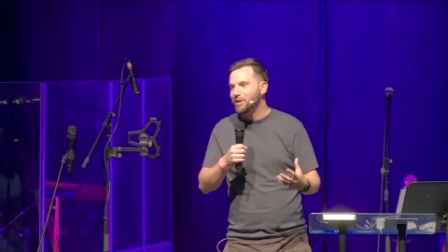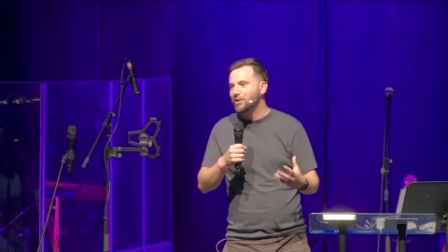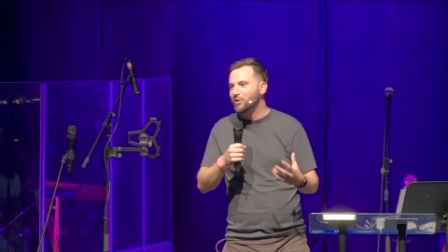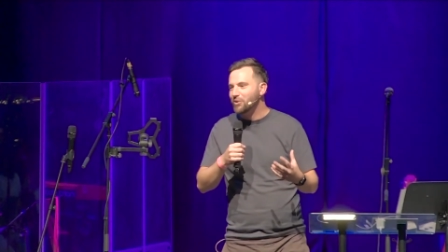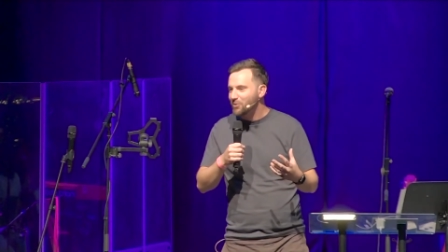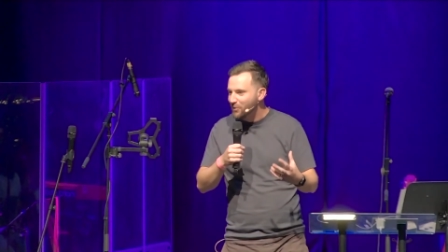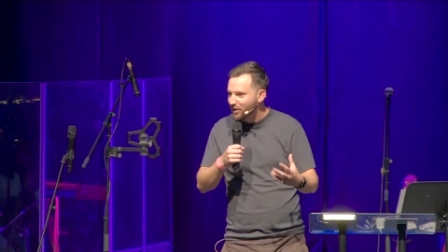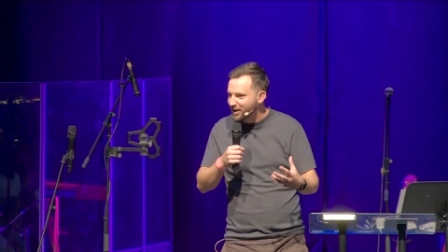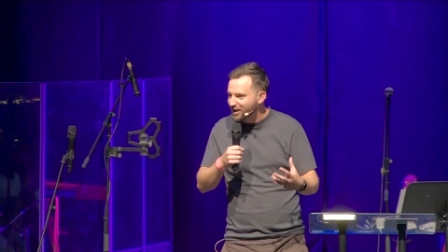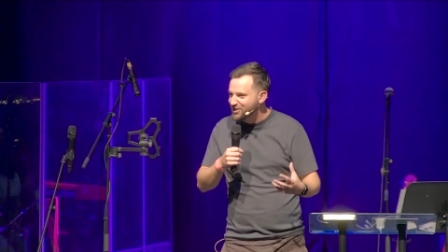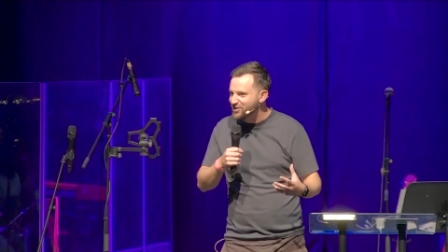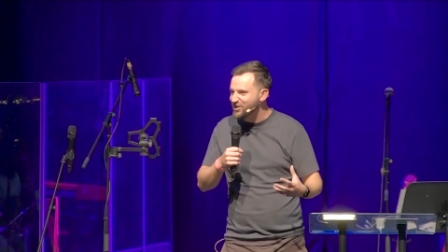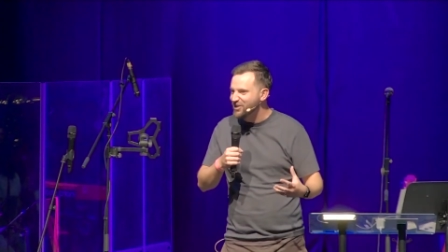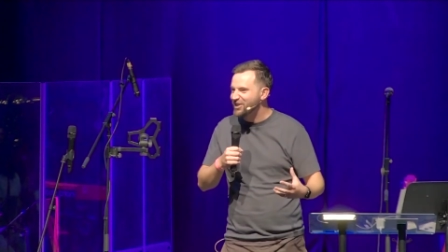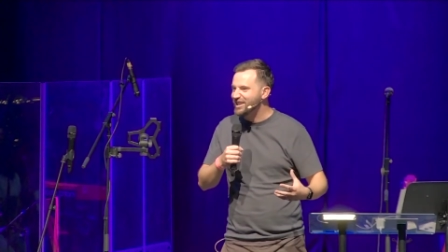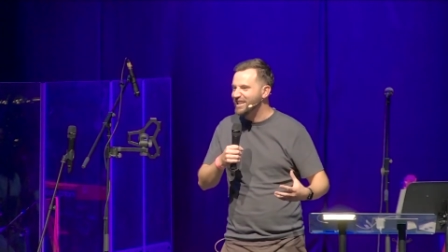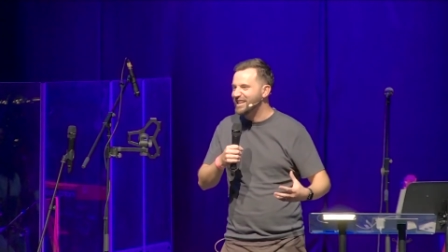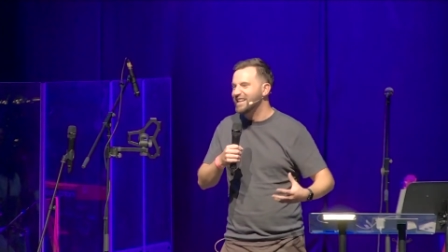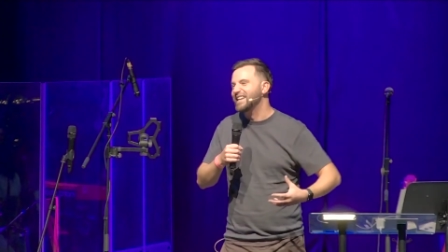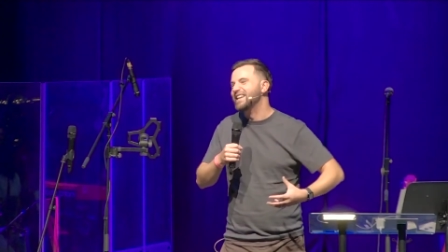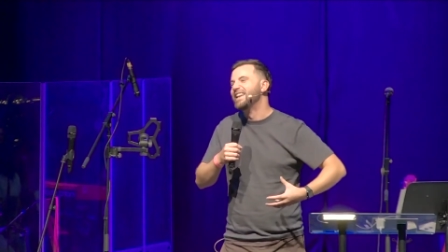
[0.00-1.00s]
on quite a
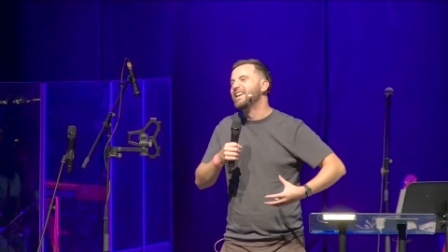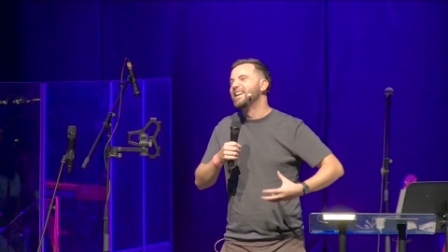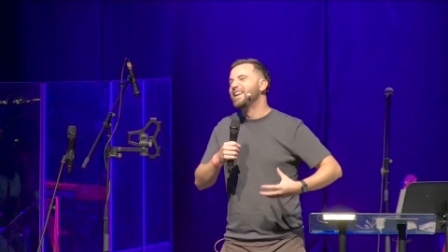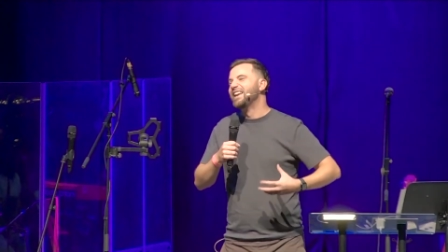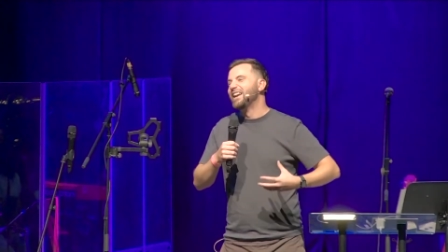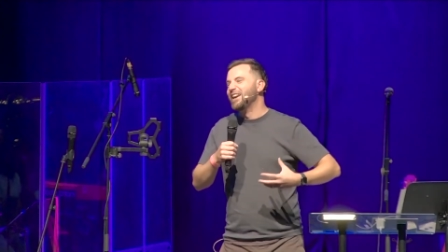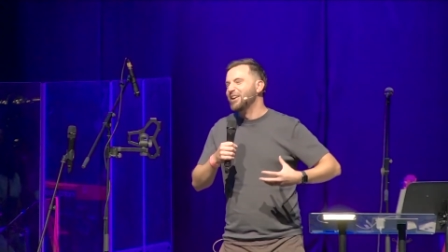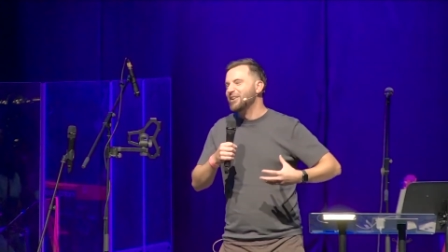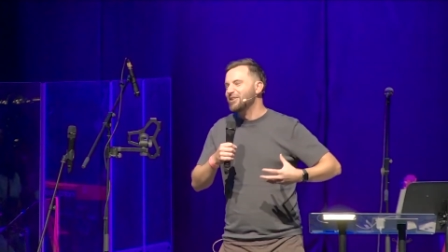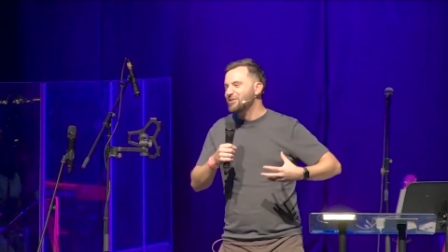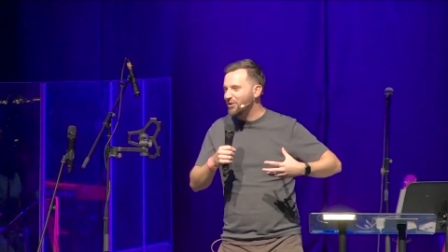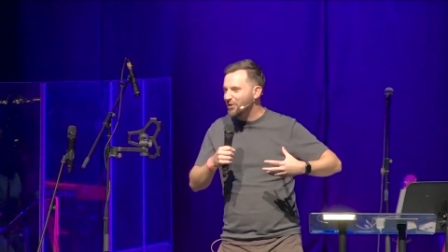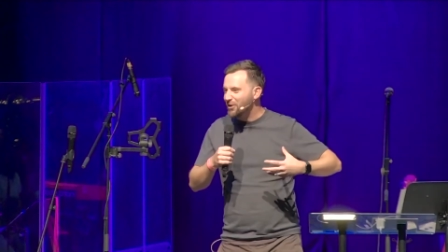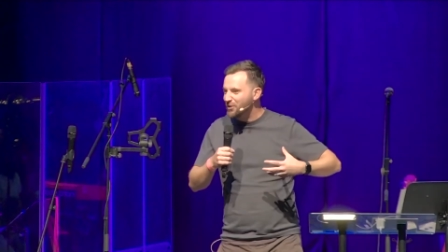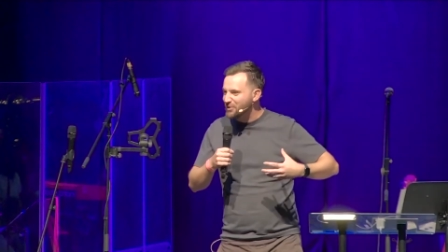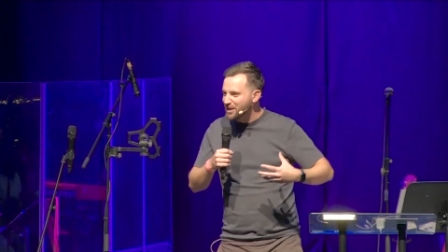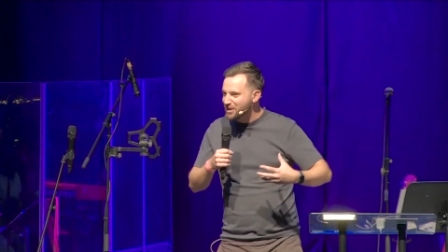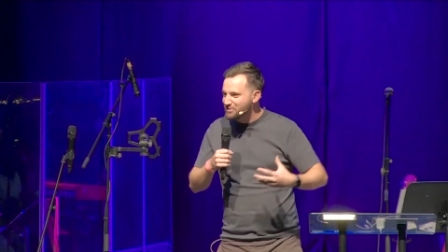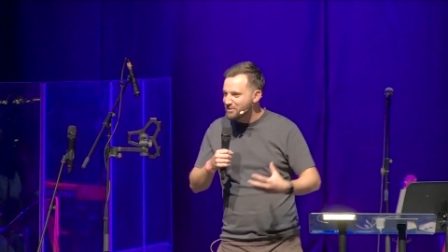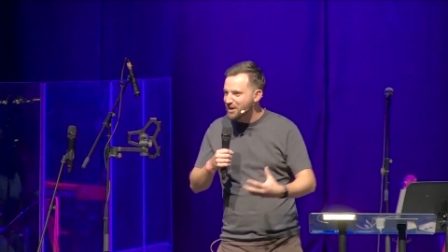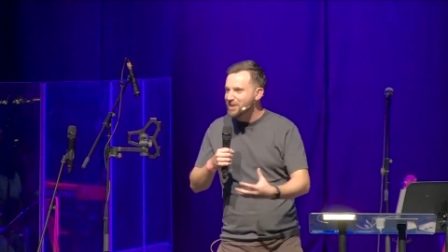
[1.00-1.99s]
journey, uh, not
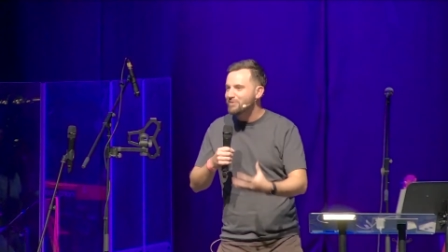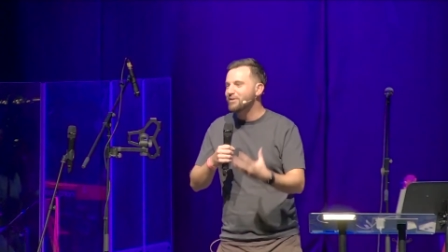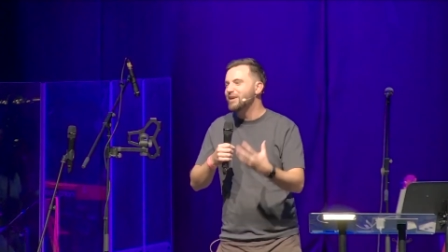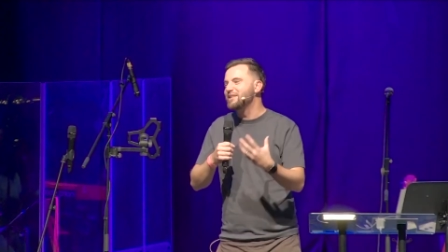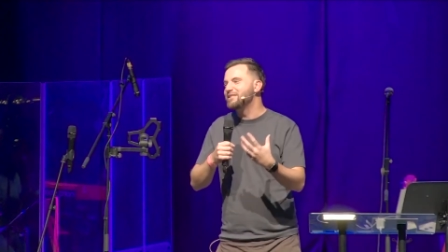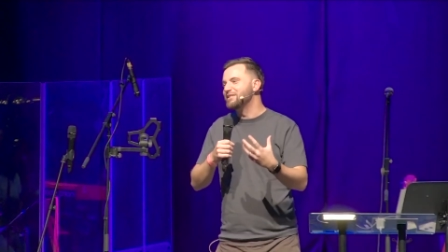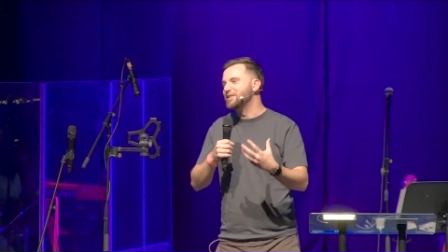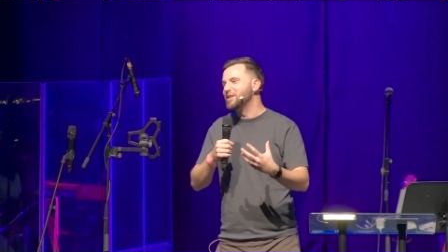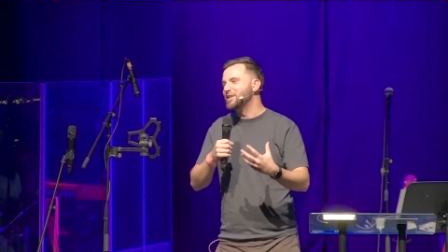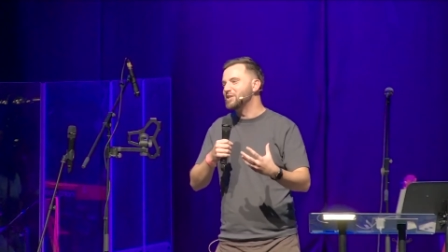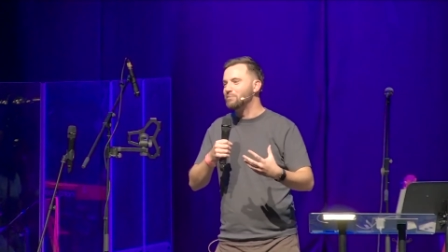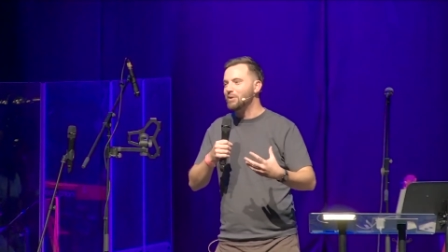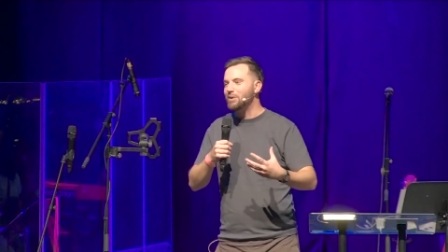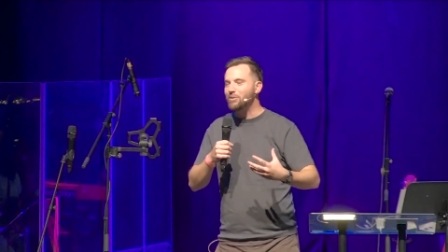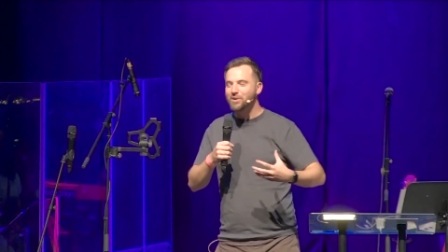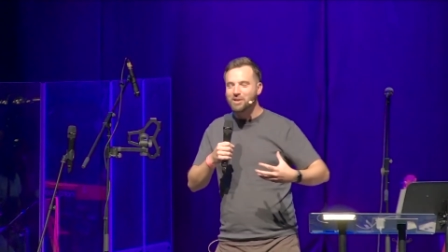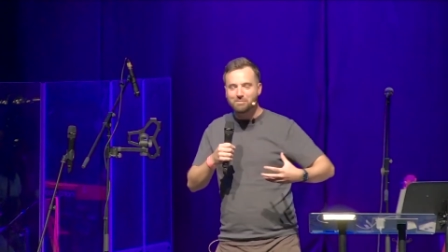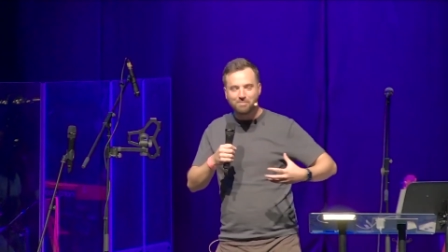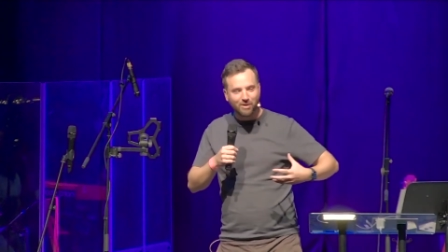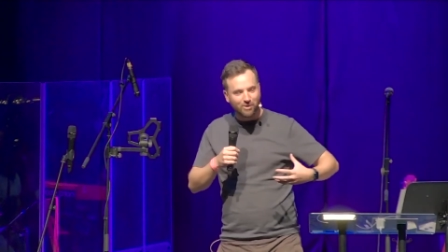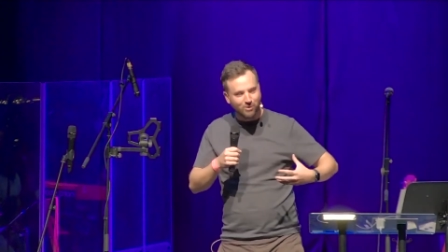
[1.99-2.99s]
only renovating this
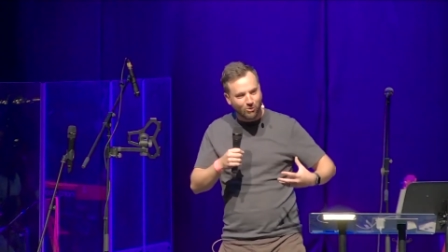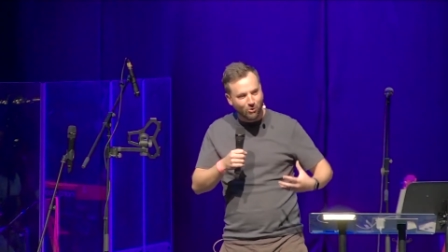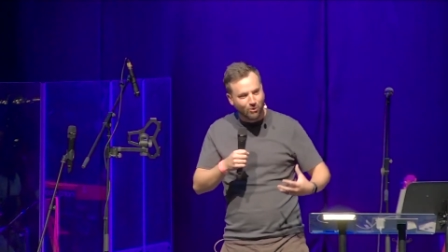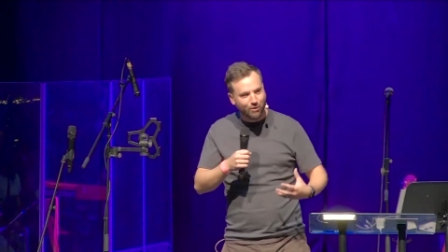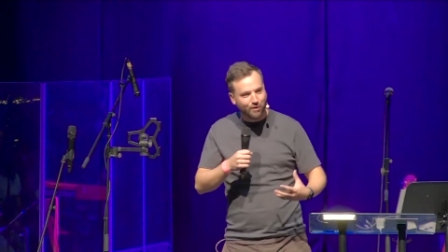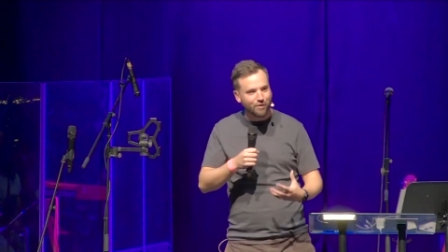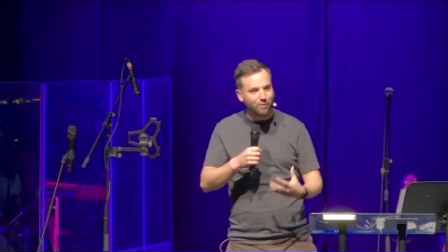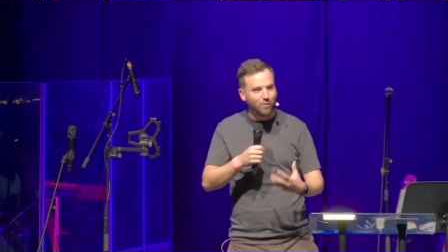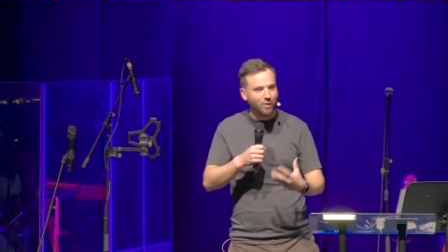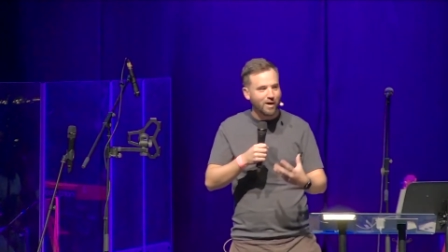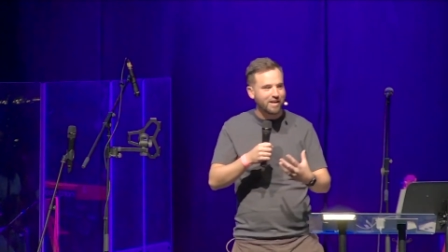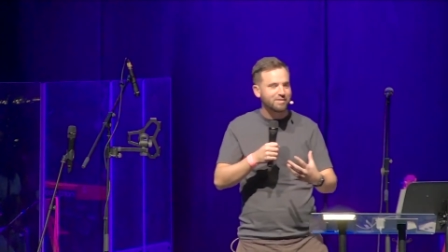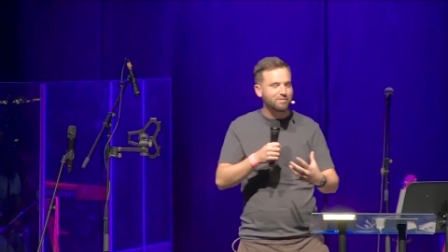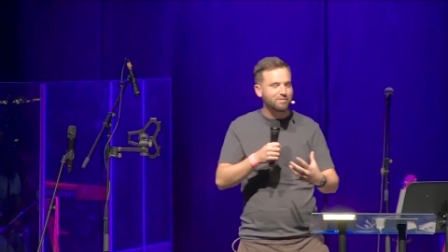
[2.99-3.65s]
building, but all of the ways in